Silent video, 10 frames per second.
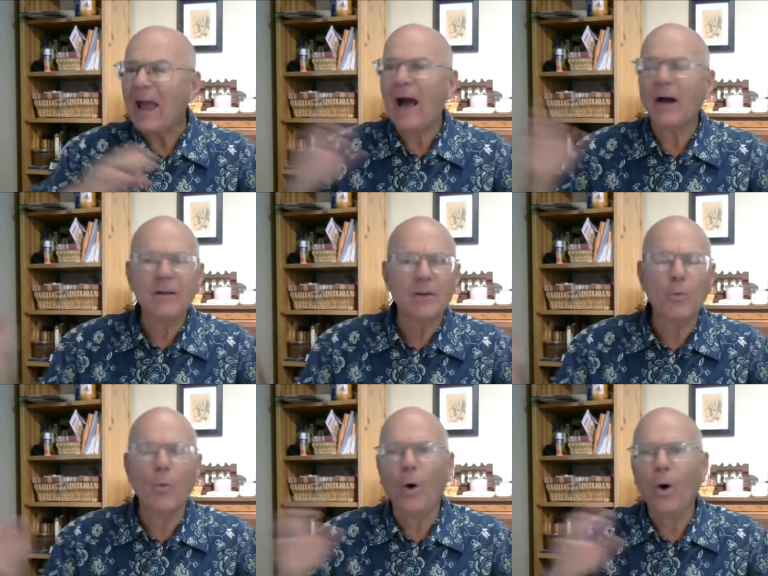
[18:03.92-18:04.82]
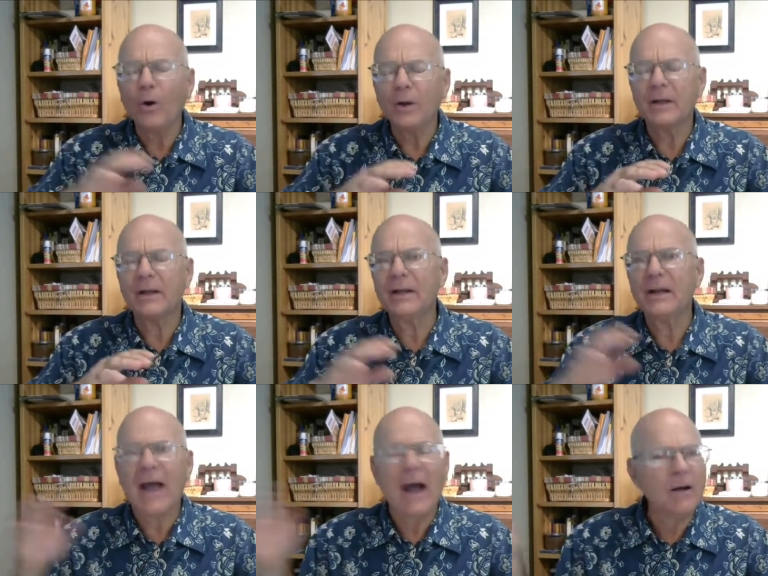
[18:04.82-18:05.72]
out of the wall, in
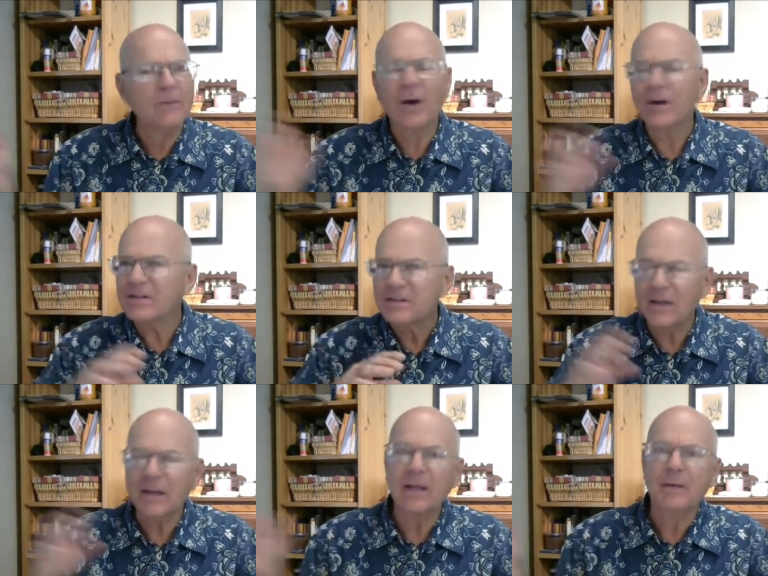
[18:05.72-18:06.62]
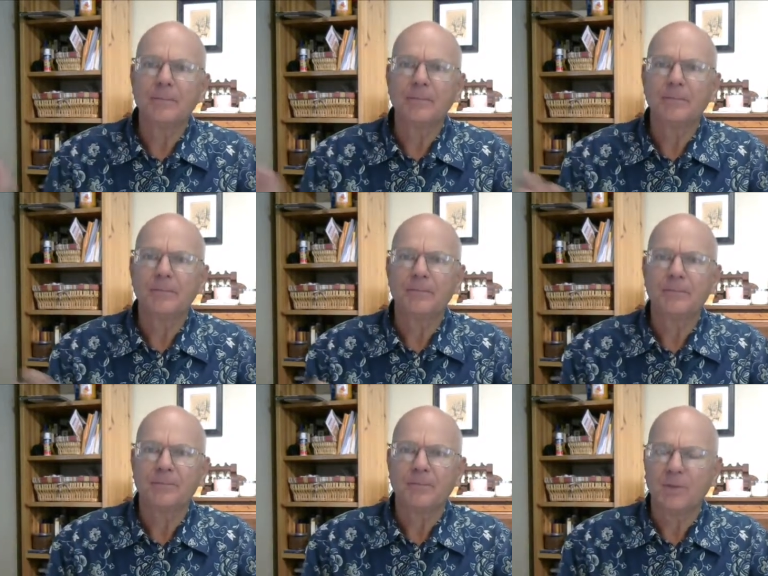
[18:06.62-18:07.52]
and out of our city?
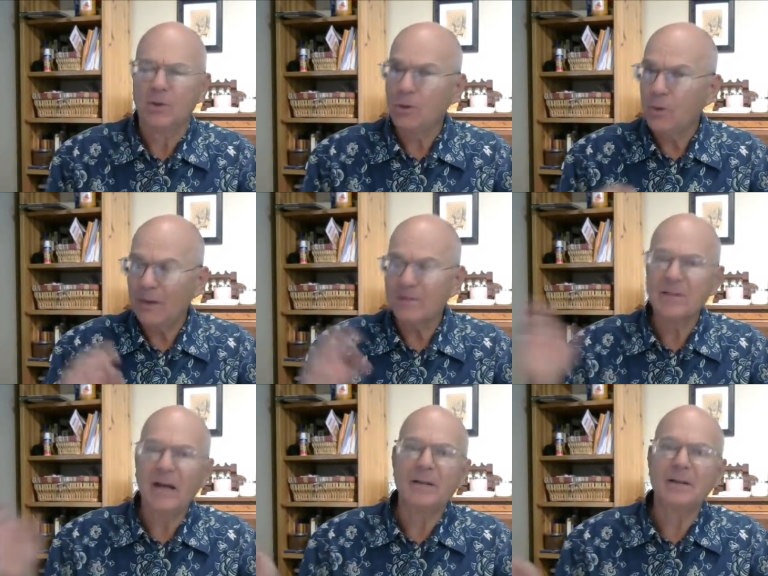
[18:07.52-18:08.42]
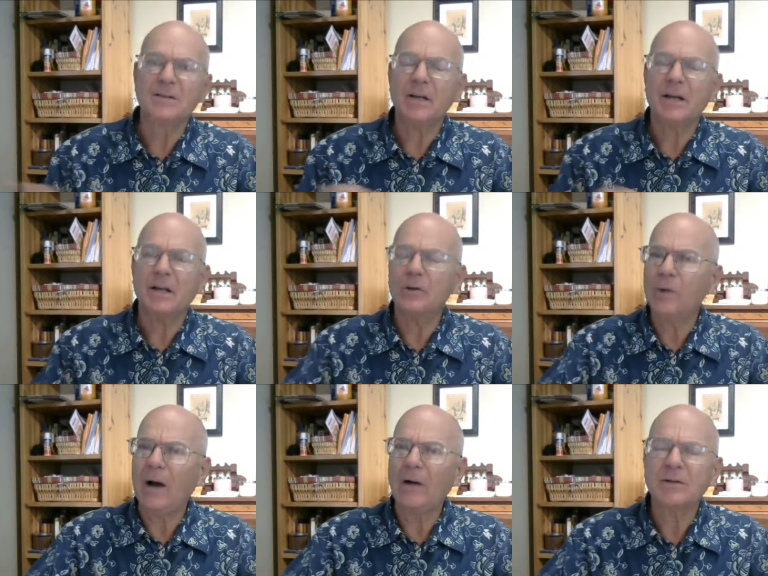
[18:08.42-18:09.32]
You go outside the city, you
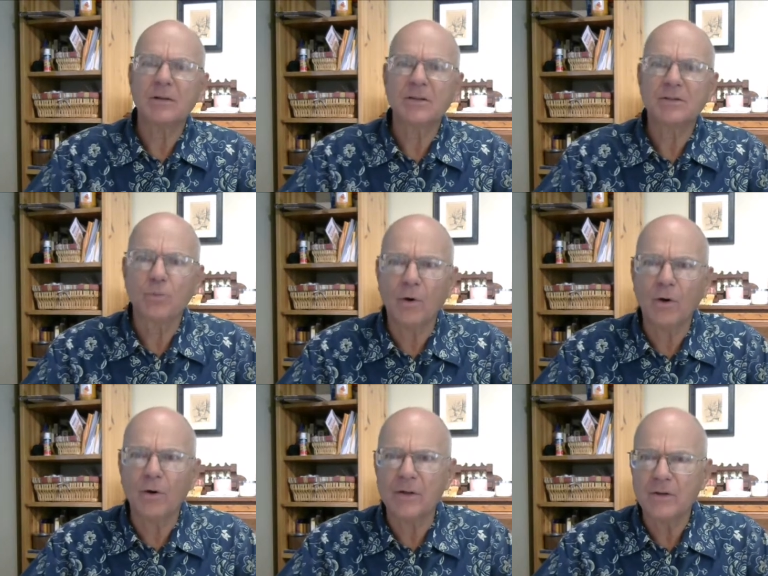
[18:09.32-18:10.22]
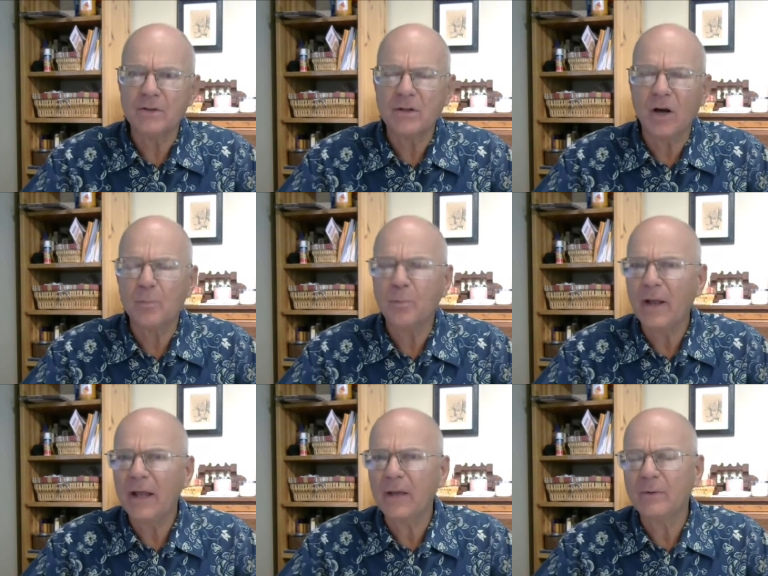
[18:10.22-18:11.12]
go out into this world, and you start
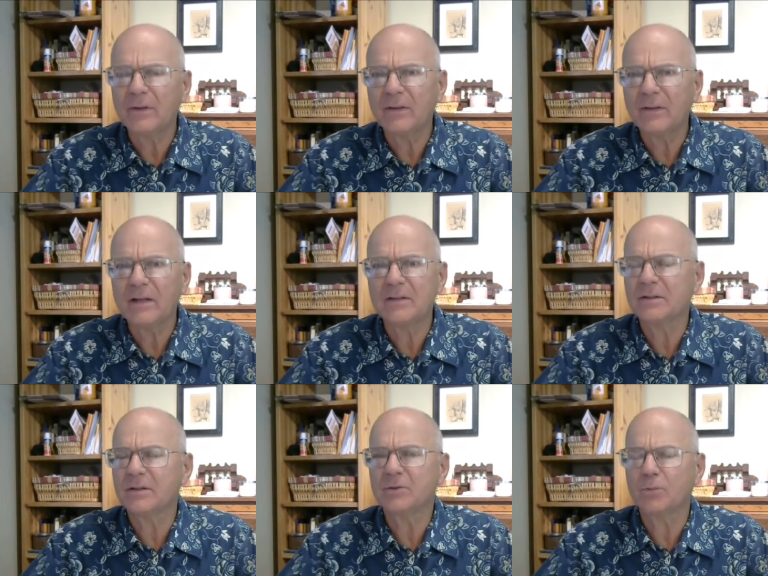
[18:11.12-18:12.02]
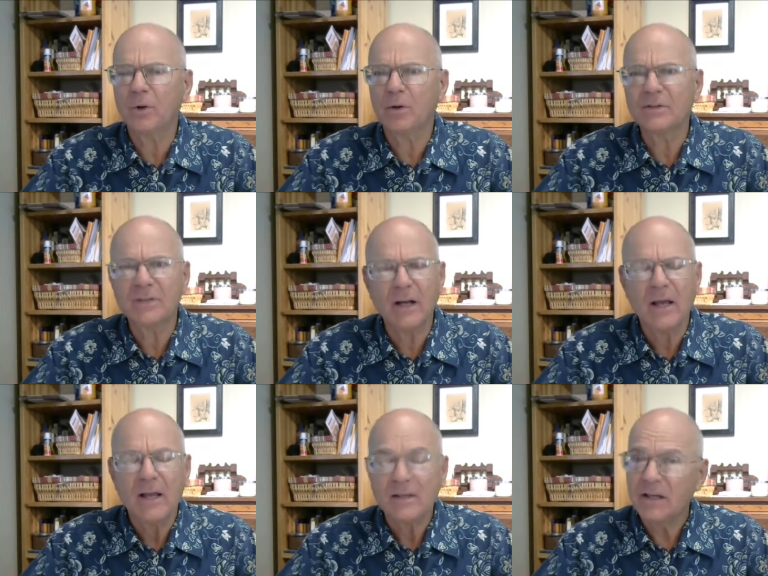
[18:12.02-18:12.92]
playing with the things of this world. It's gonna,
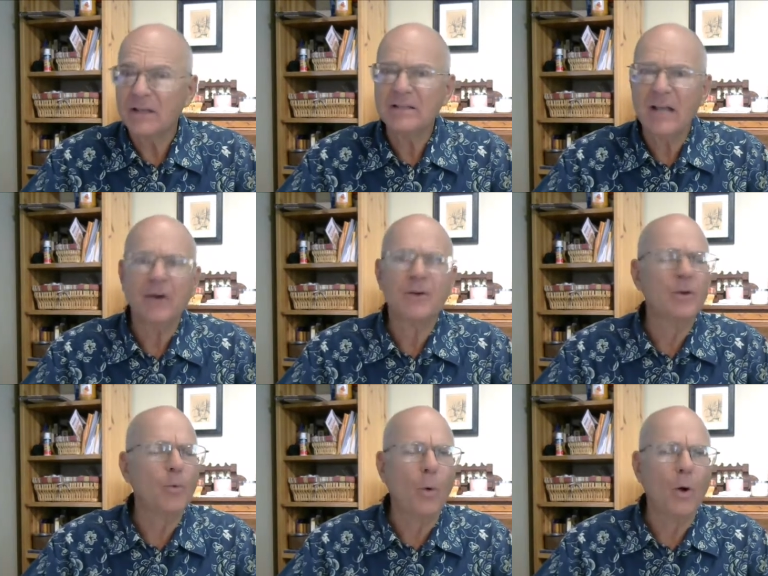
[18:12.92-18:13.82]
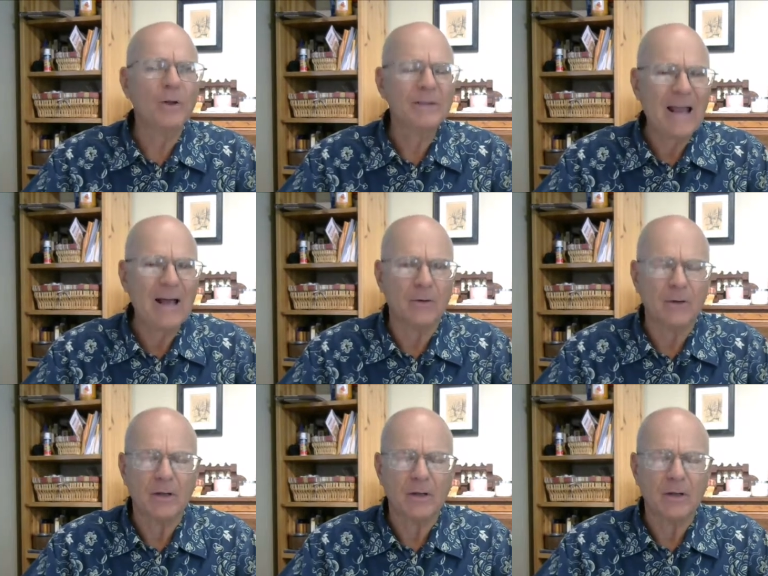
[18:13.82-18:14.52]
it's gonna tear your wall down.